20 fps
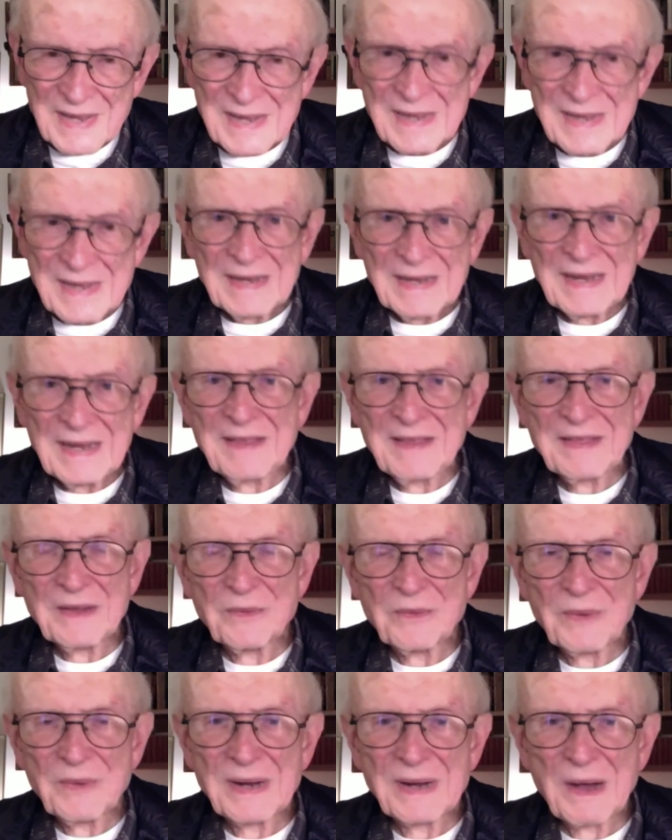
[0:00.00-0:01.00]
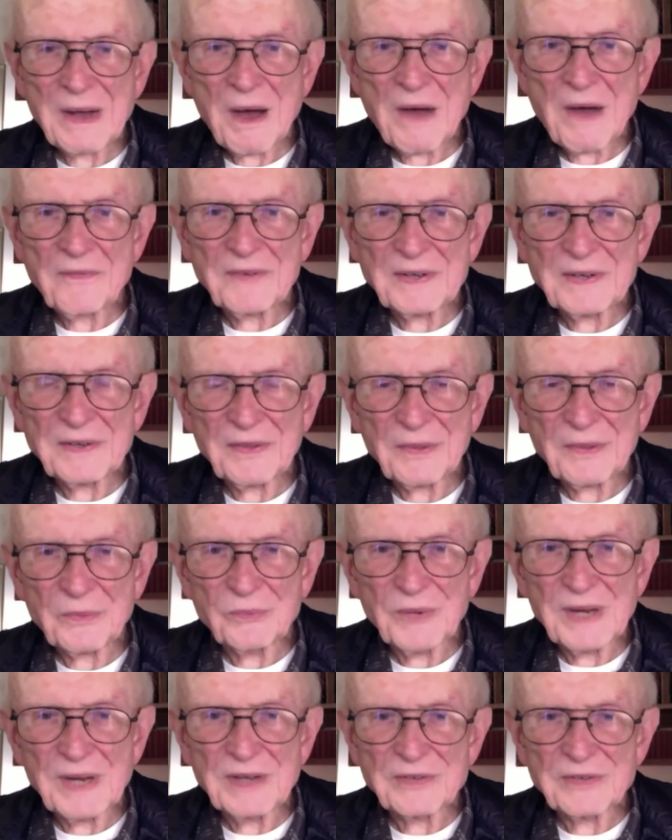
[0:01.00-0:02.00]
He then went off into the
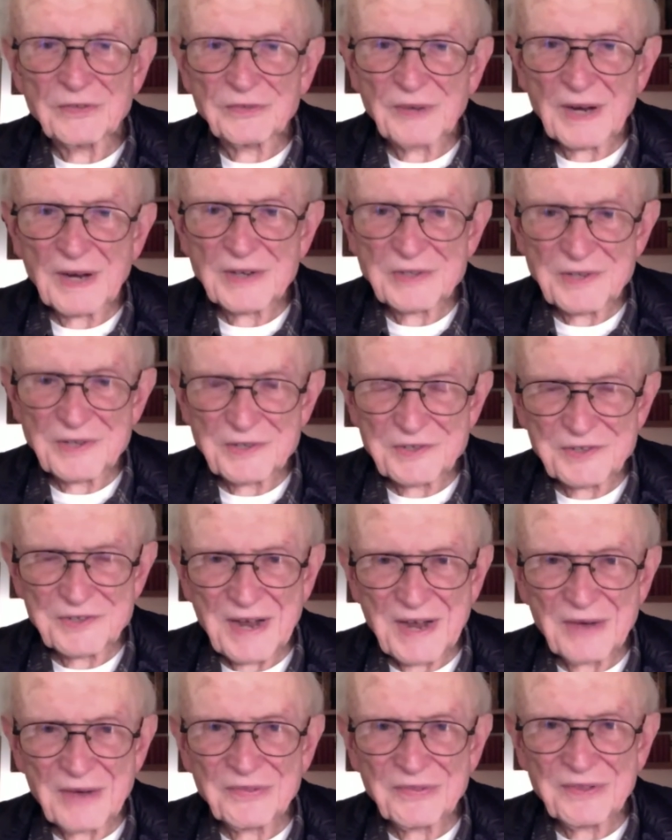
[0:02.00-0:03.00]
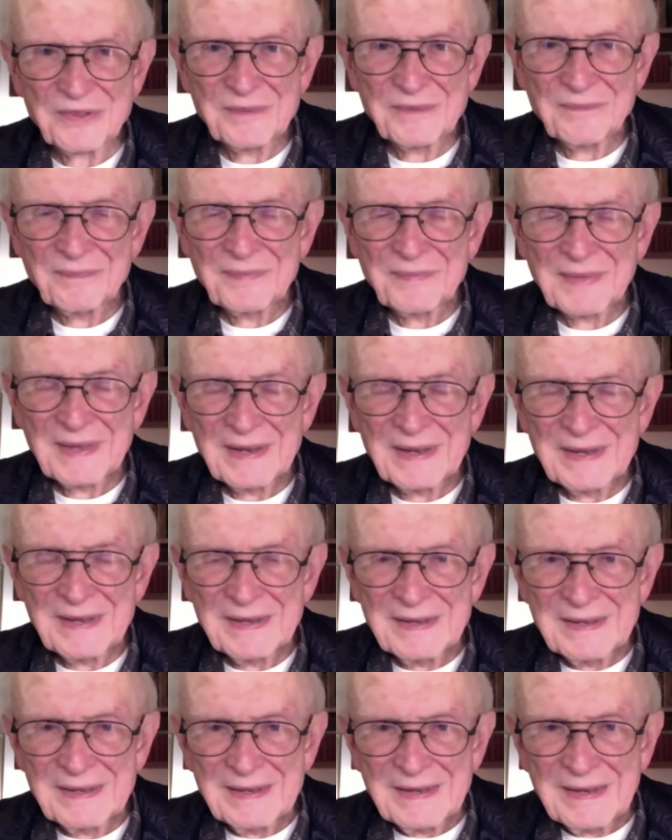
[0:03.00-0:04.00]
Reconstruction South
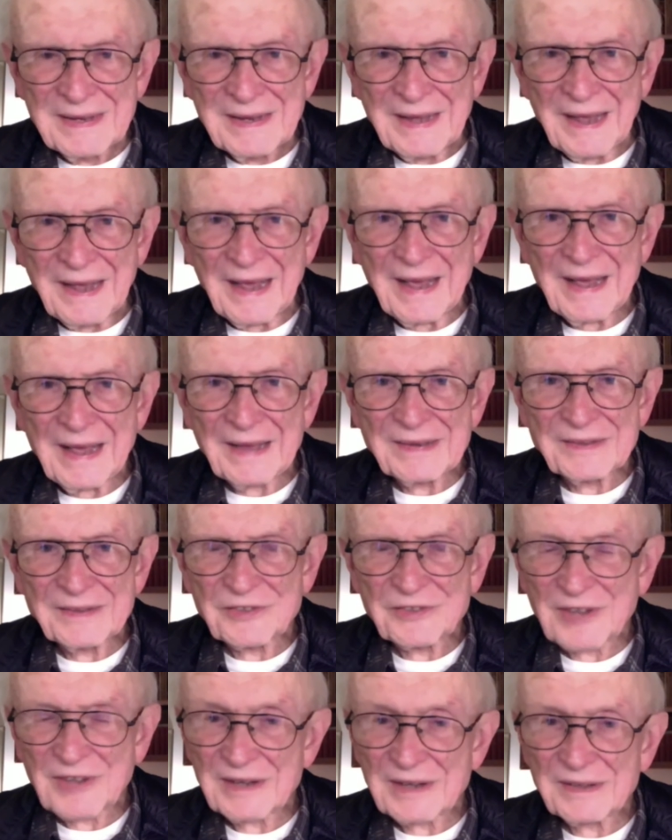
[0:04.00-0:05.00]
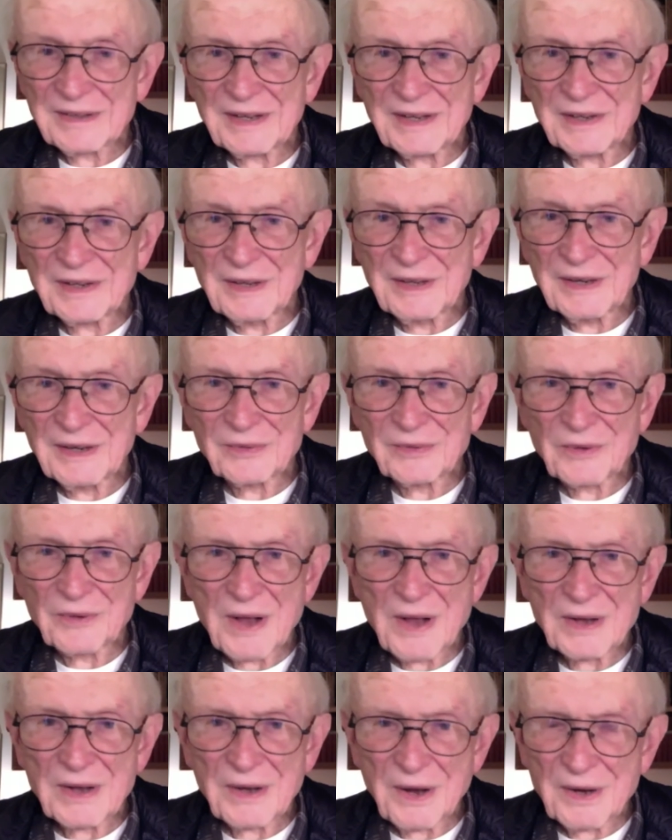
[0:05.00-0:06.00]
and settled in Little
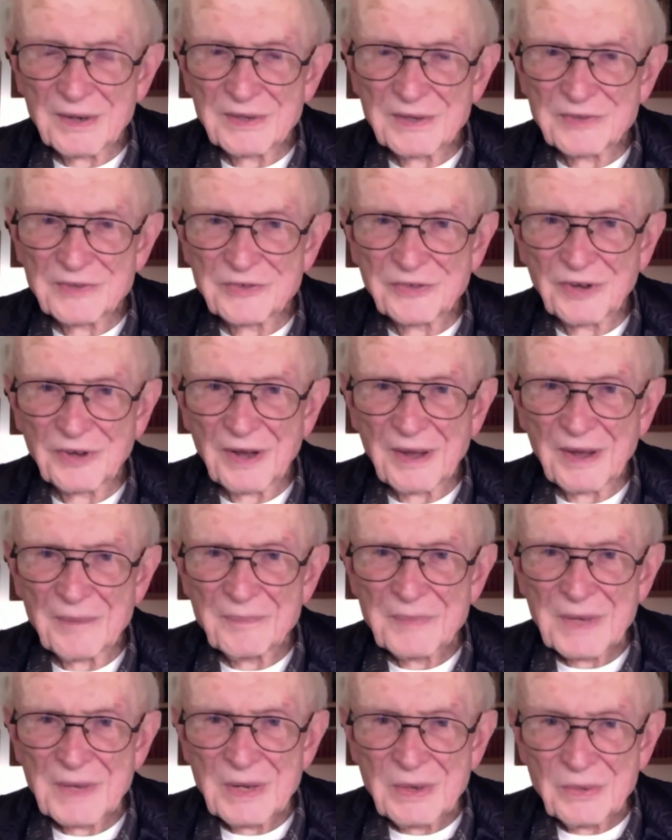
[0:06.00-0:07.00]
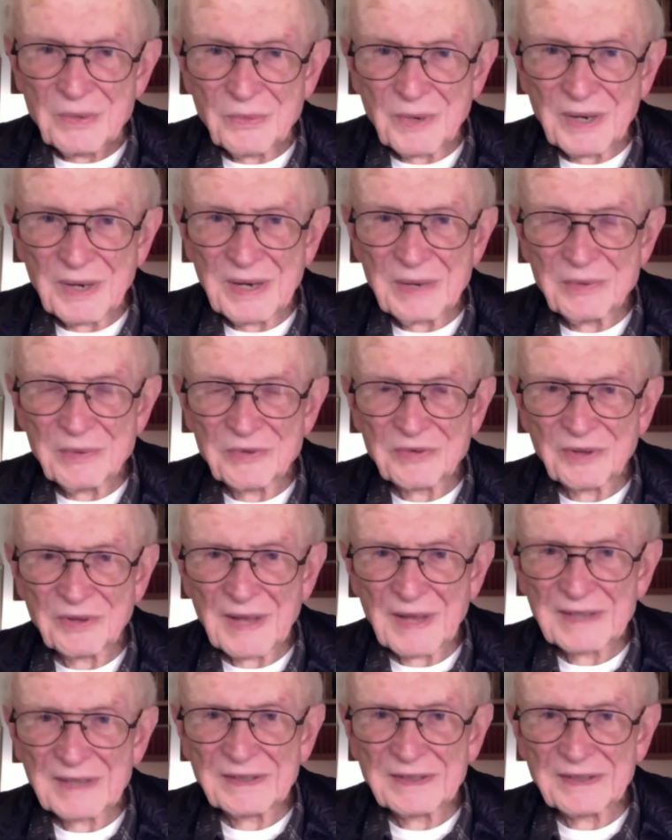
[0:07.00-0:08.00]
Rock, Arkansas, where he was
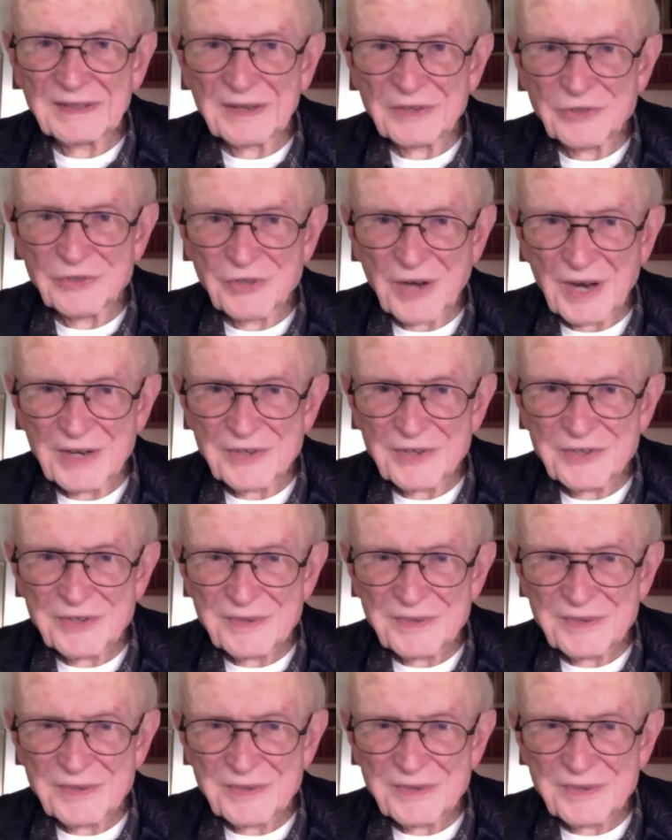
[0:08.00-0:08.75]
elected a judge,